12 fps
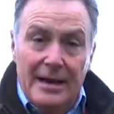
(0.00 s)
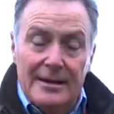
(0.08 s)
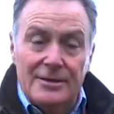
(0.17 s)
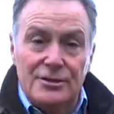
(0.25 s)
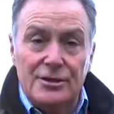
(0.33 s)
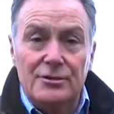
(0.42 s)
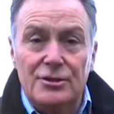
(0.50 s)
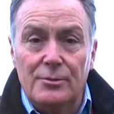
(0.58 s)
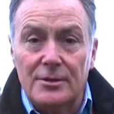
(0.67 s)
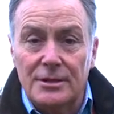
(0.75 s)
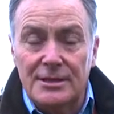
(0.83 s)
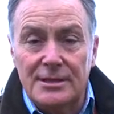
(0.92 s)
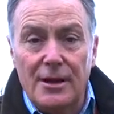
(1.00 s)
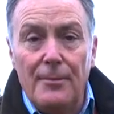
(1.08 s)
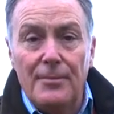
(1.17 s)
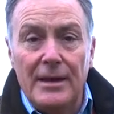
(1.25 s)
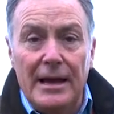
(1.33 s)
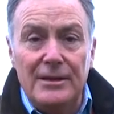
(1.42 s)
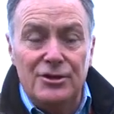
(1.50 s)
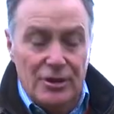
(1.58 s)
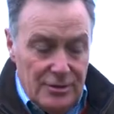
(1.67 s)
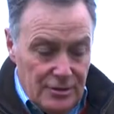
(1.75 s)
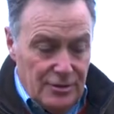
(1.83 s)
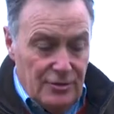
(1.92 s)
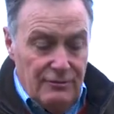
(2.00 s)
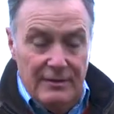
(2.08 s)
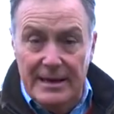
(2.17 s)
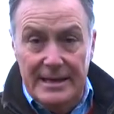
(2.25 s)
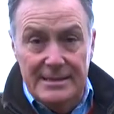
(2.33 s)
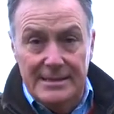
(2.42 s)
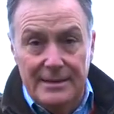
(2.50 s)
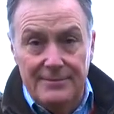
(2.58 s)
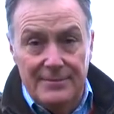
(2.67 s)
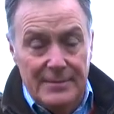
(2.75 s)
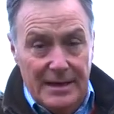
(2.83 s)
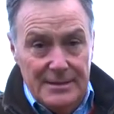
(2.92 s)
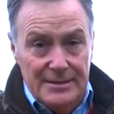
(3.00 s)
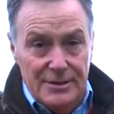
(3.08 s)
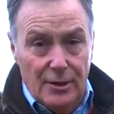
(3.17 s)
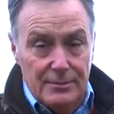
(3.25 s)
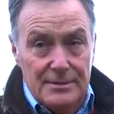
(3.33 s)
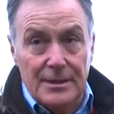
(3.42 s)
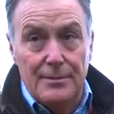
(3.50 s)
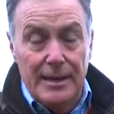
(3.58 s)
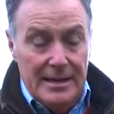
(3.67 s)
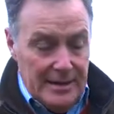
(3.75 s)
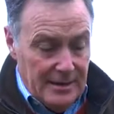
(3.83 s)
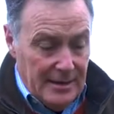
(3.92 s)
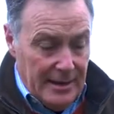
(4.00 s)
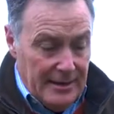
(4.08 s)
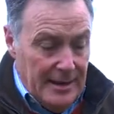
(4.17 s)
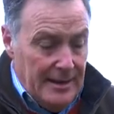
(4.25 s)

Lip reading: And as soon as you want to stop the engine, you release it, and that stops immediately.